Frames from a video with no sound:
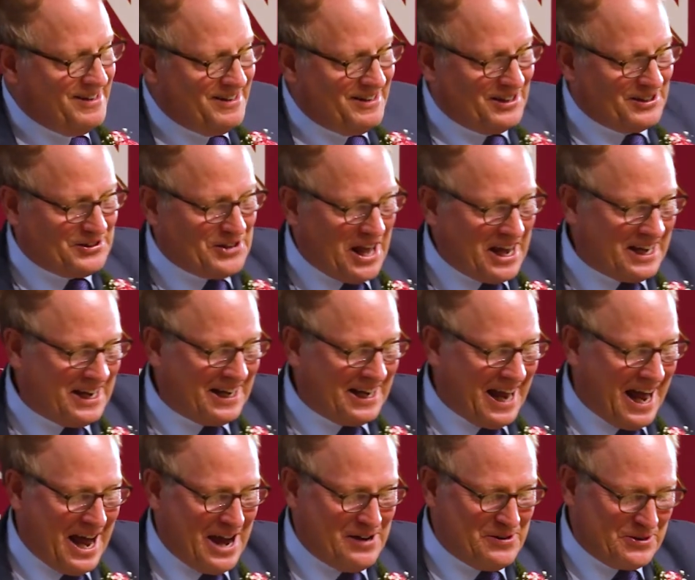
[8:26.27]
The second
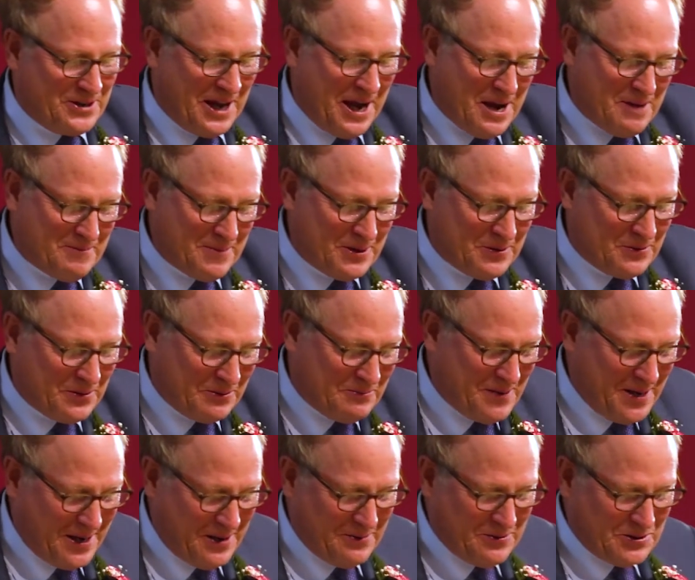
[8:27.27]
guy who came in with
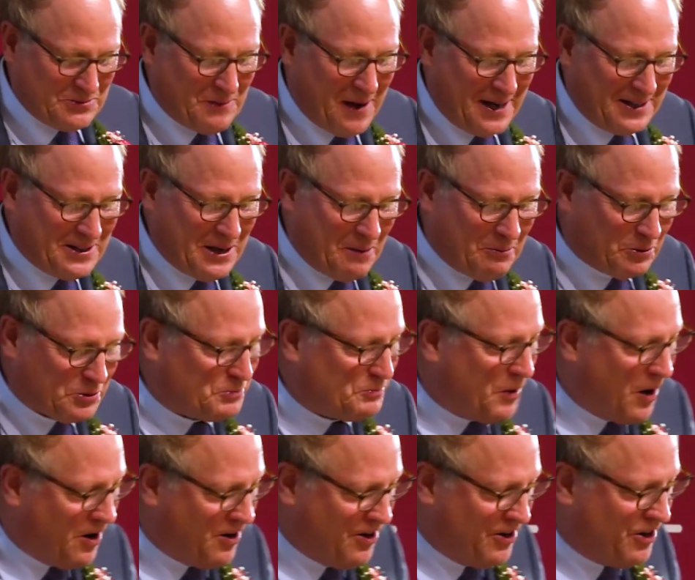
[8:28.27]
me was my doubles
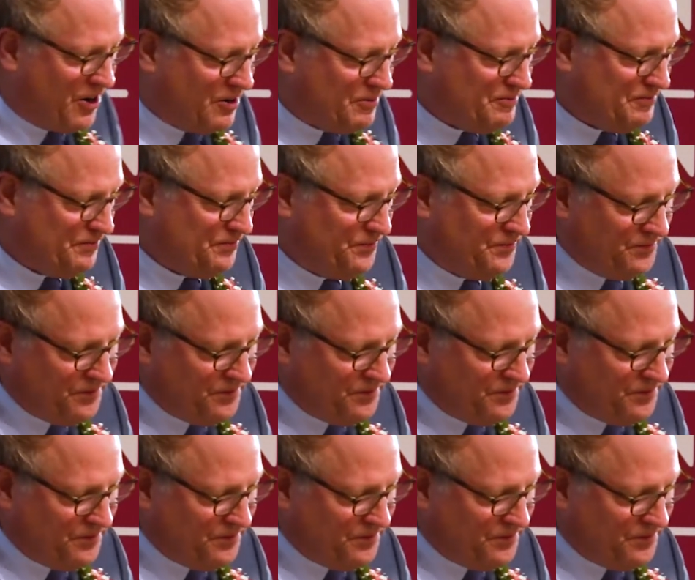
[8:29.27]
partner